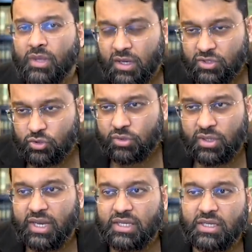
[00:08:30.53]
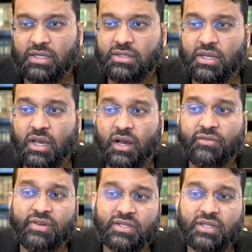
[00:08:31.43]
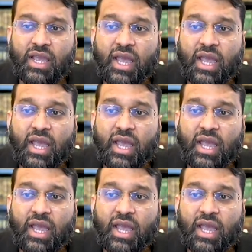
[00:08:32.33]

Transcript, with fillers: uh, certain ideas of his.